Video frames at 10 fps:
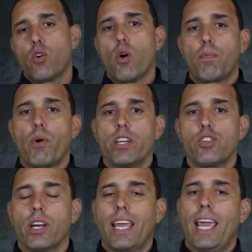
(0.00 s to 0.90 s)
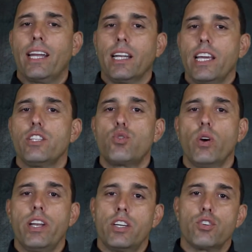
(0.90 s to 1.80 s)
incorporation can lead to
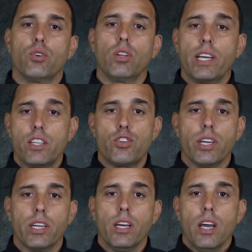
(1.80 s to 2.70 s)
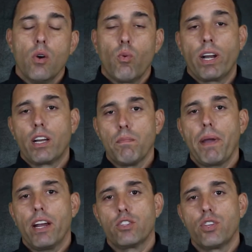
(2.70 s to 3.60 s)
initial leaching when
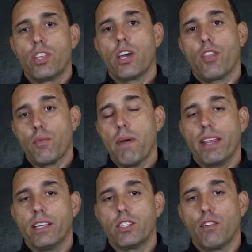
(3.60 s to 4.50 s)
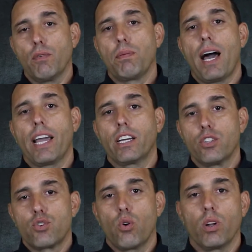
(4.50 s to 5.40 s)
compared to the other methods of applying
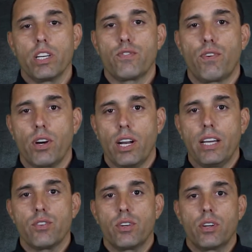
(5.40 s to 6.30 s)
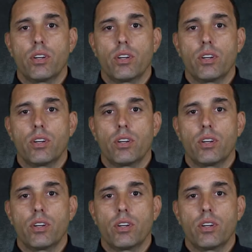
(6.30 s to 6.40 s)
control-release fertilizer.